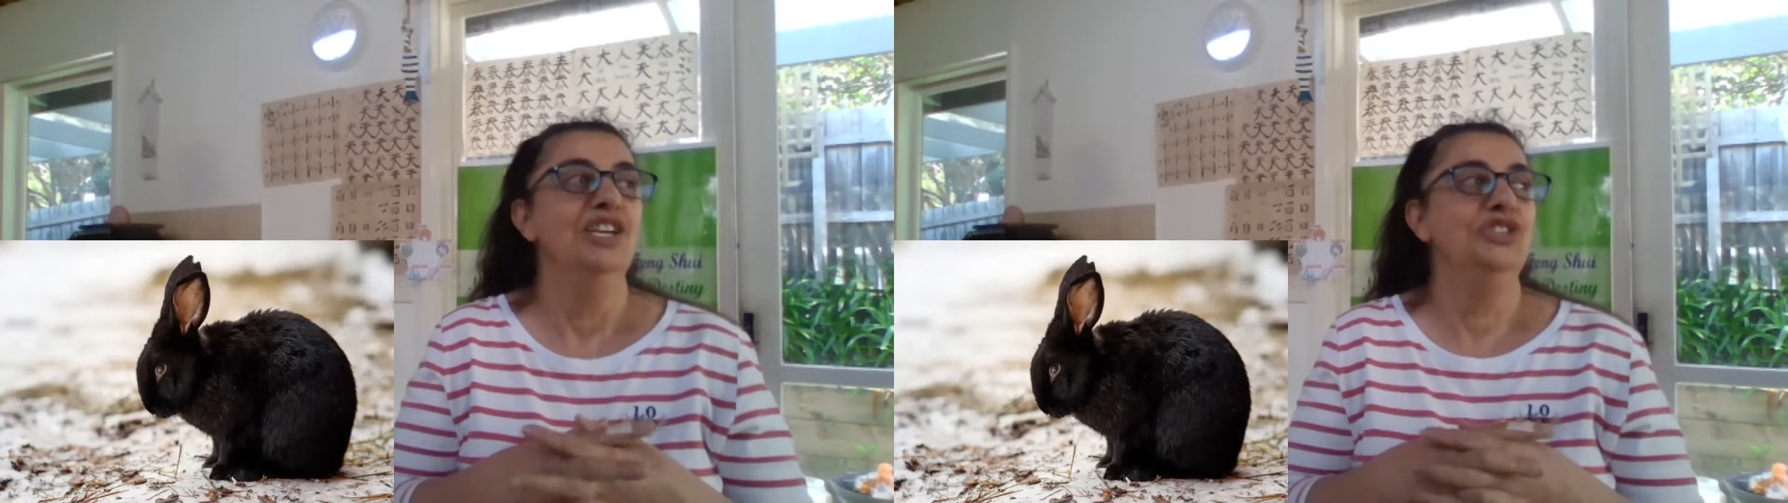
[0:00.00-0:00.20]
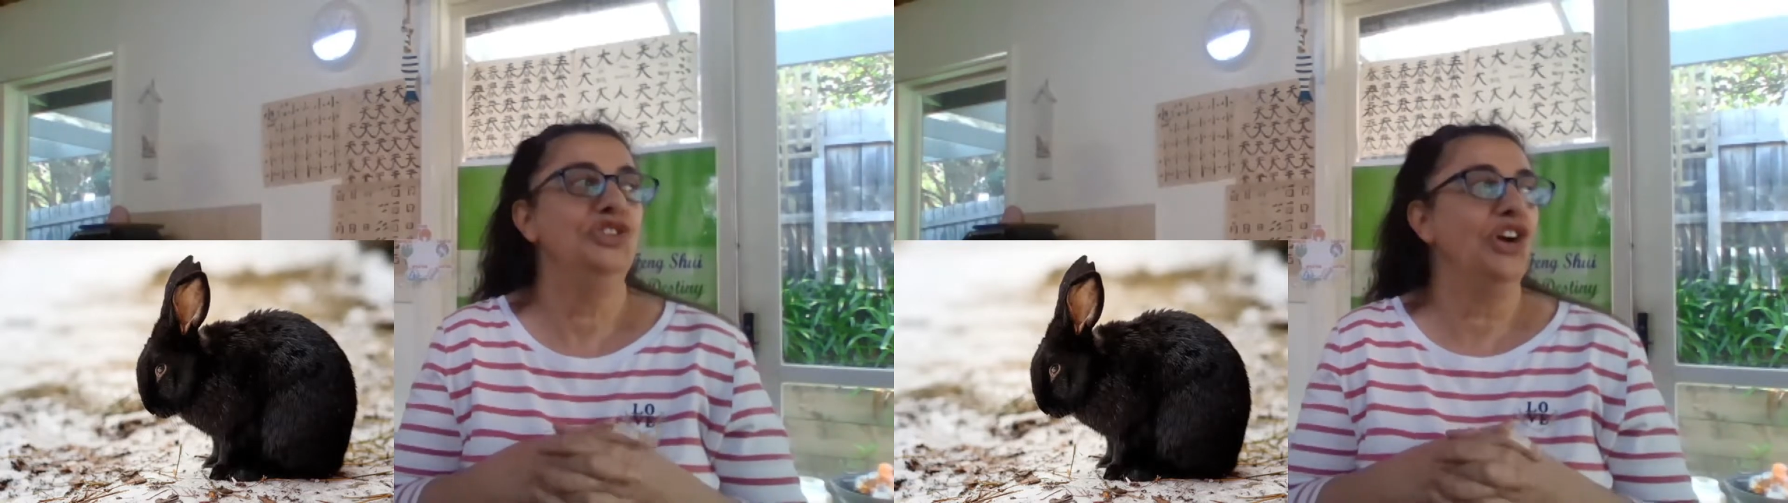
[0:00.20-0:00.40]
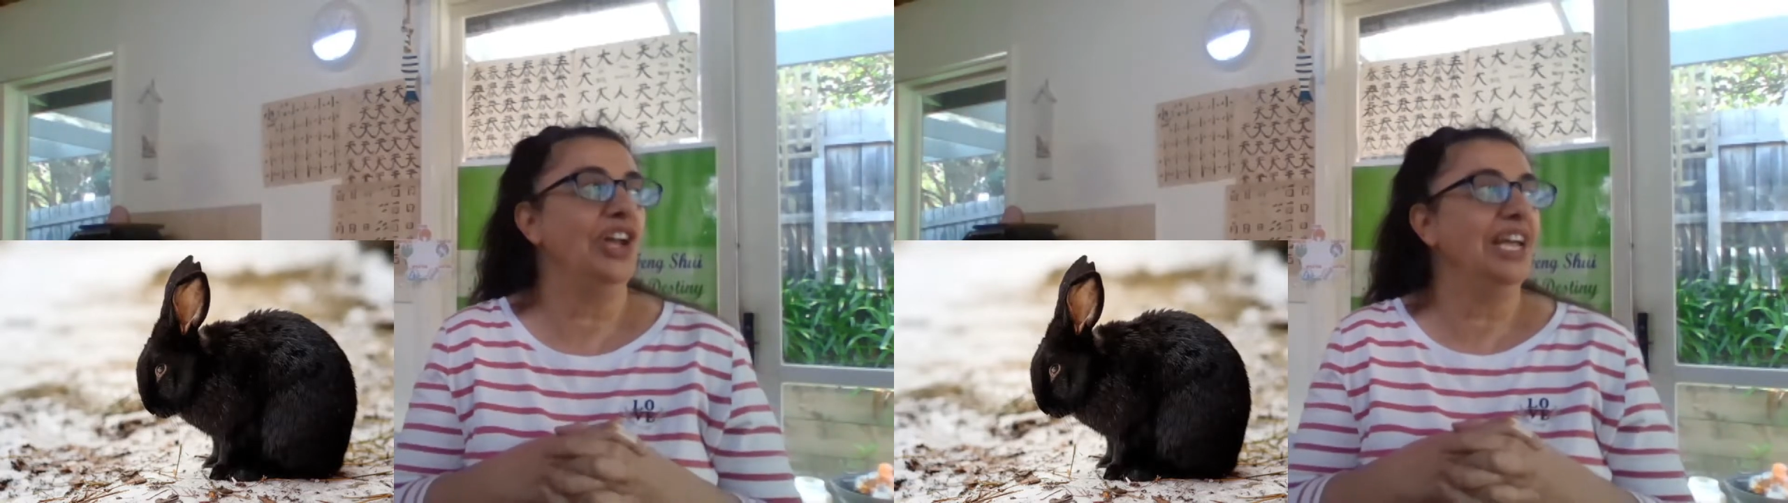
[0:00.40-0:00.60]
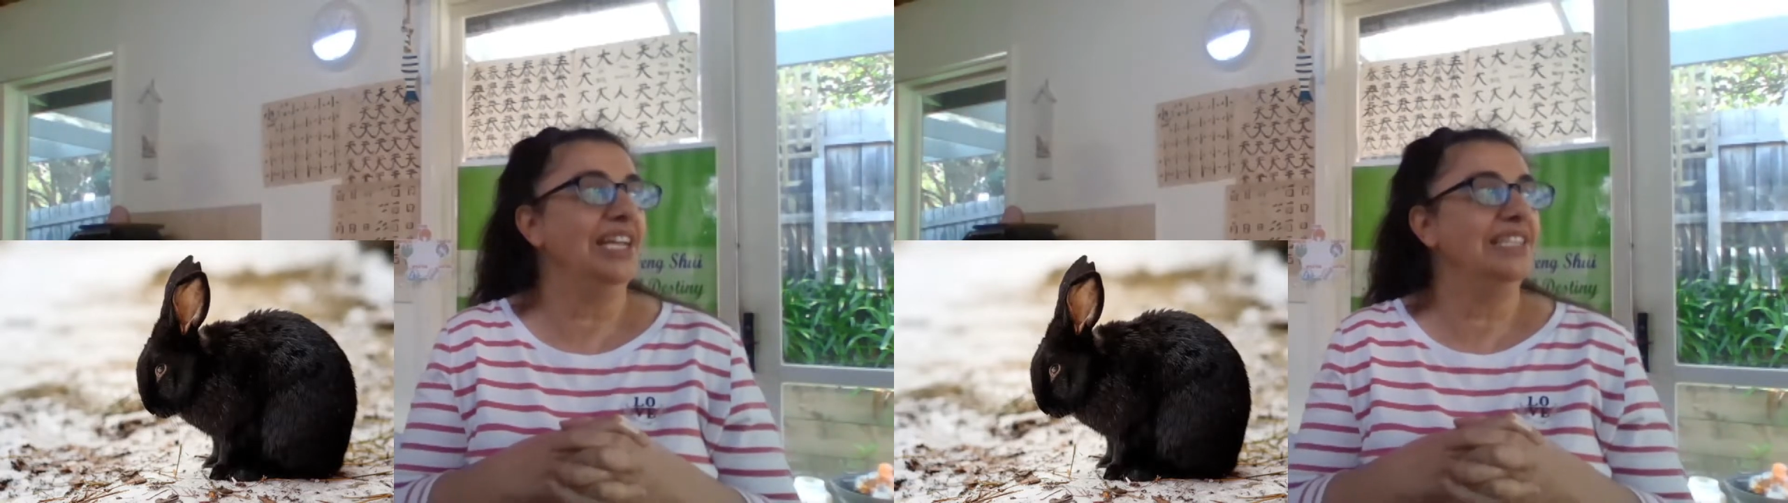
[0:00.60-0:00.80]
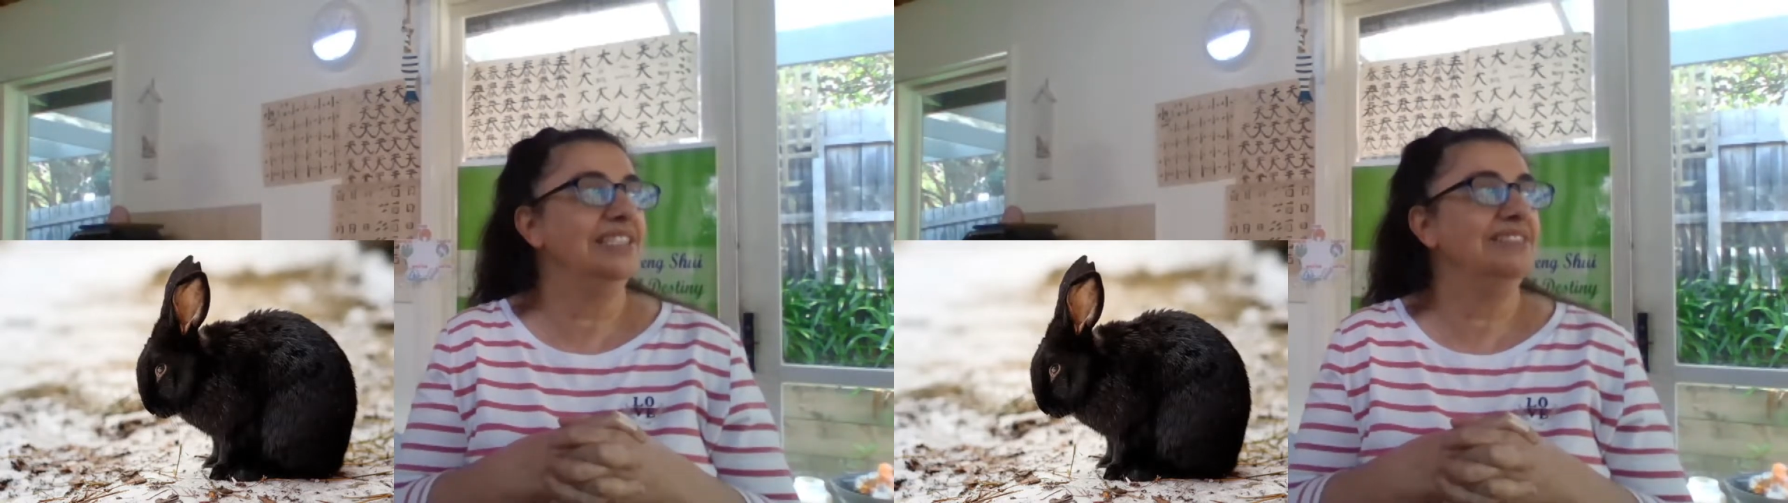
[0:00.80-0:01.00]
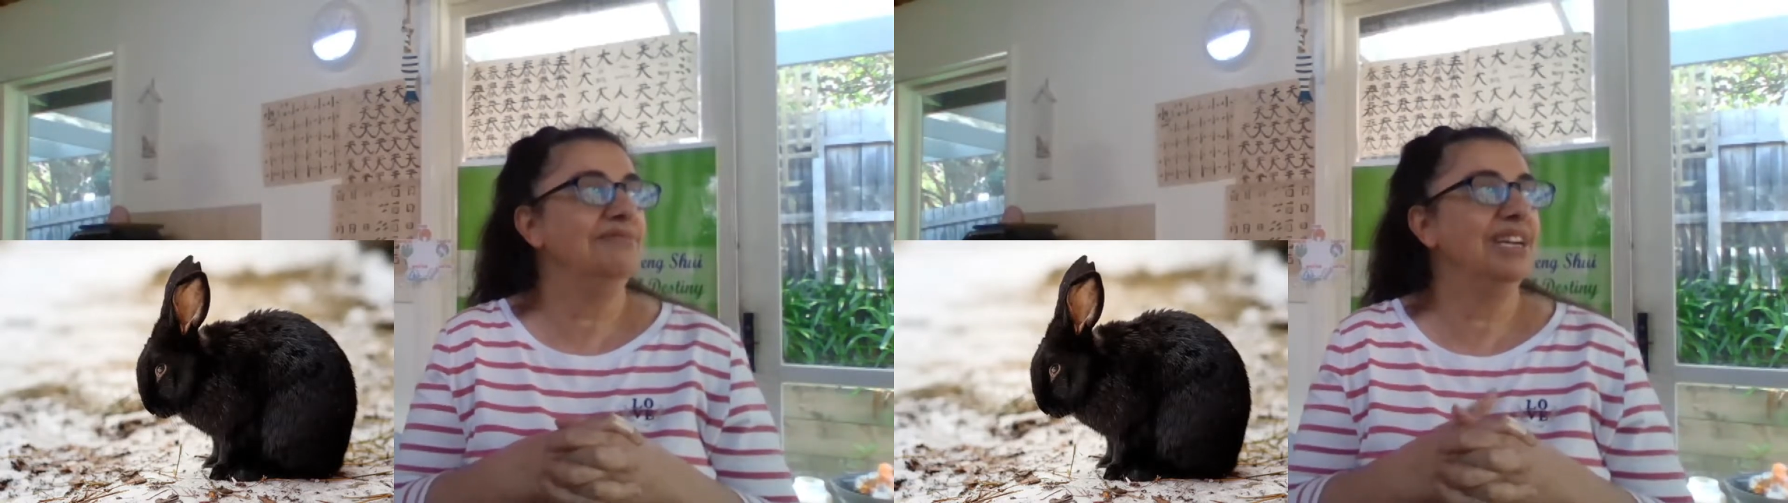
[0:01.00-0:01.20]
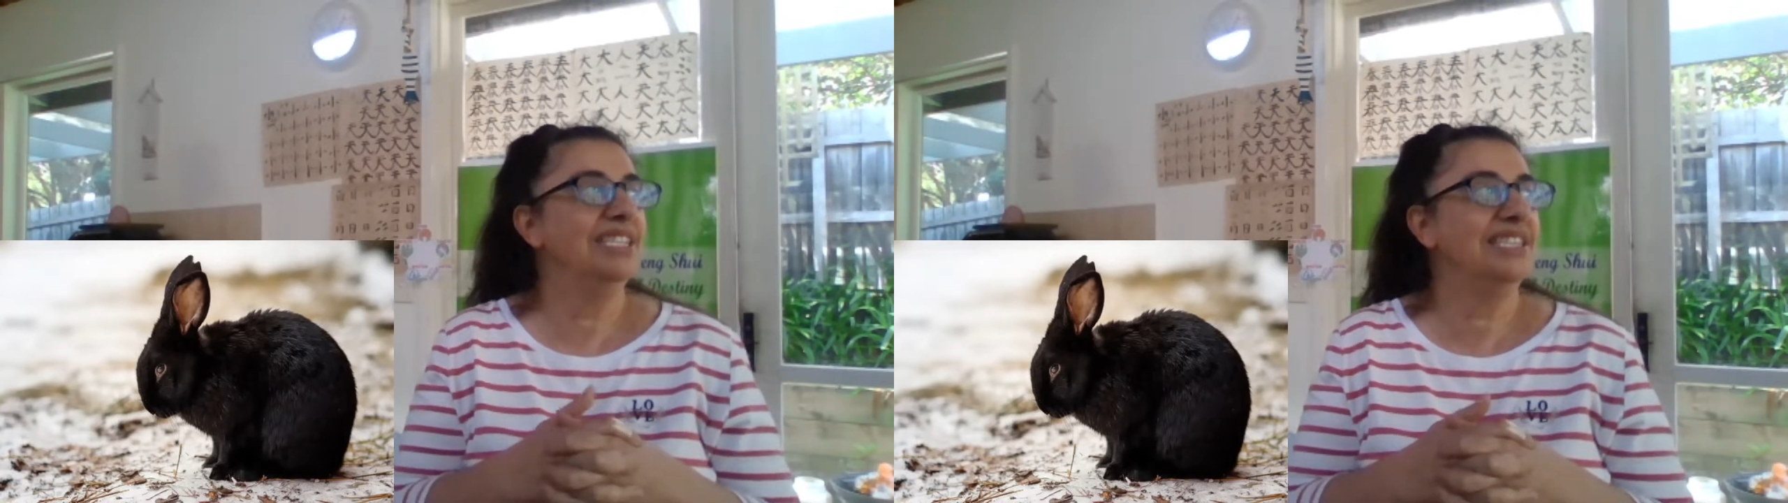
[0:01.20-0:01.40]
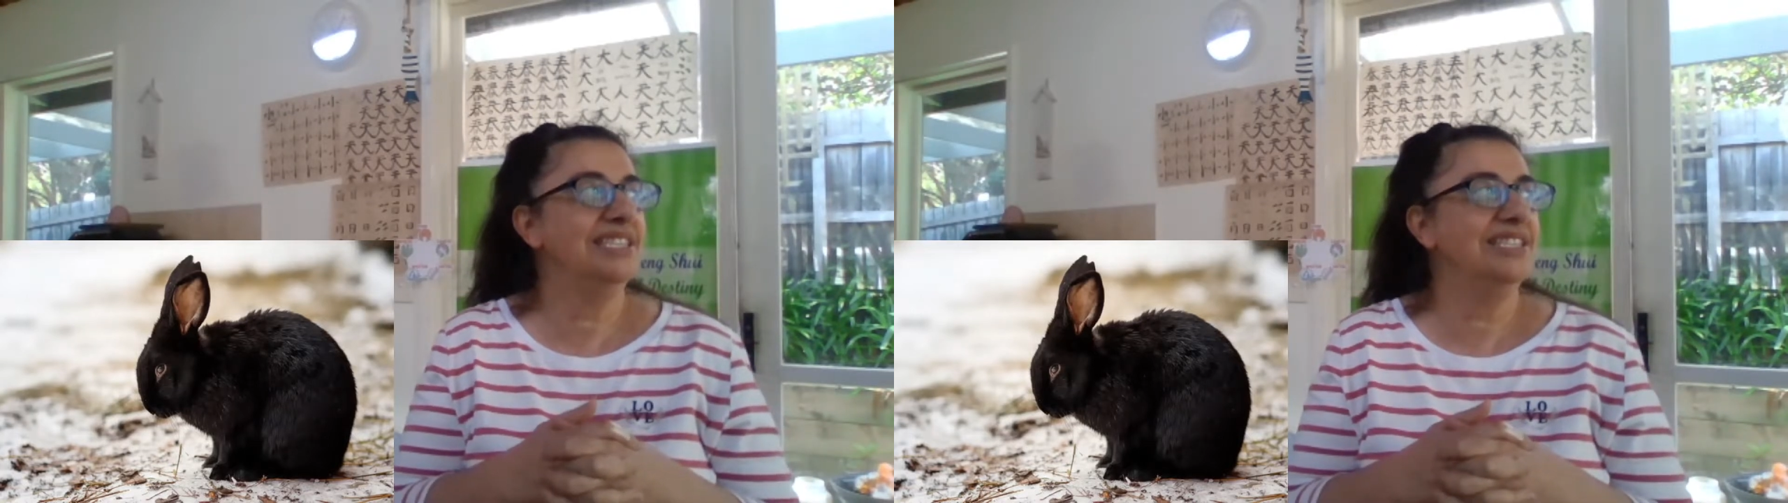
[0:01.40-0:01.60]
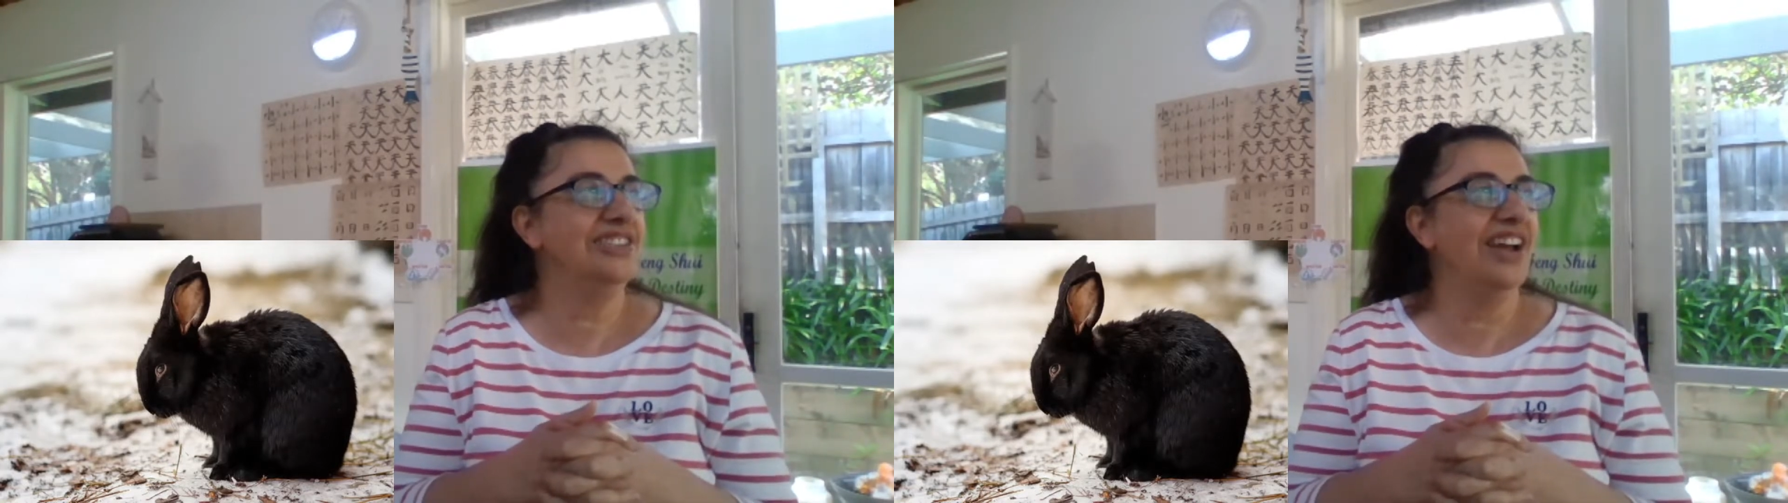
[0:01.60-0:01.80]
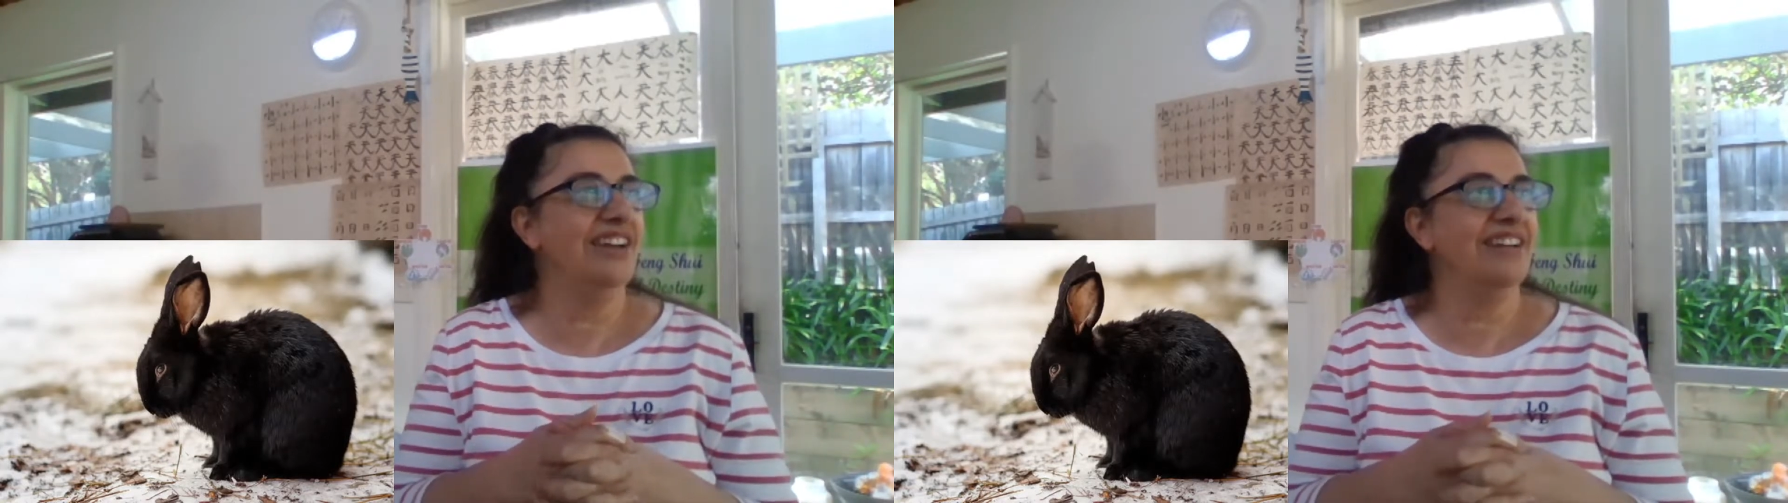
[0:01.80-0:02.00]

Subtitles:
So in Western Australia,